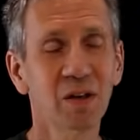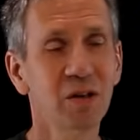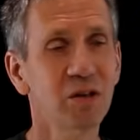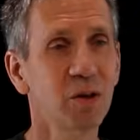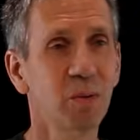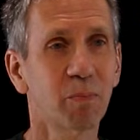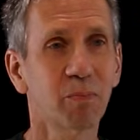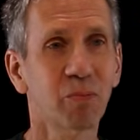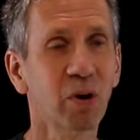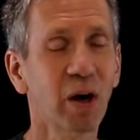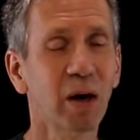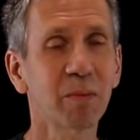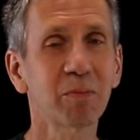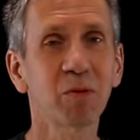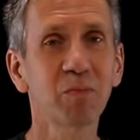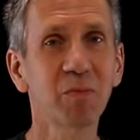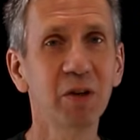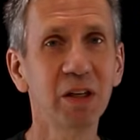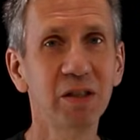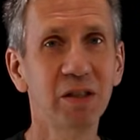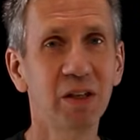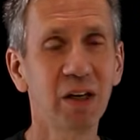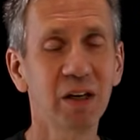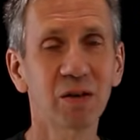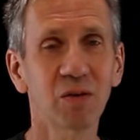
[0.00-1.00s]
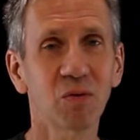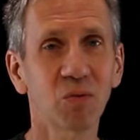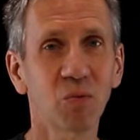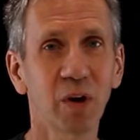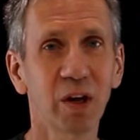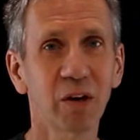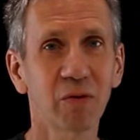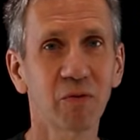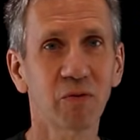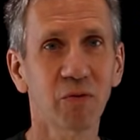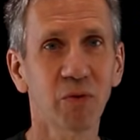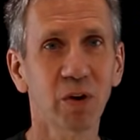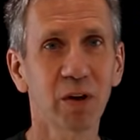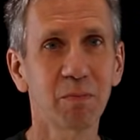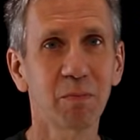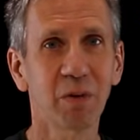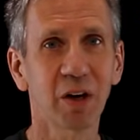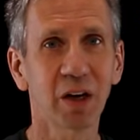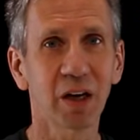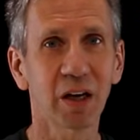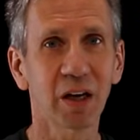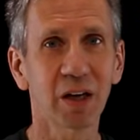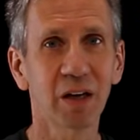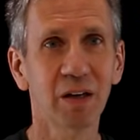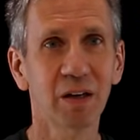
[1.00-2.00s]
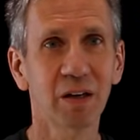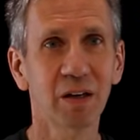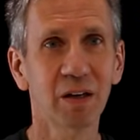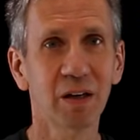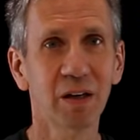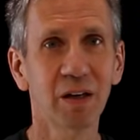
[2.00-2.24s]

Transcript: You probably didn't win free money.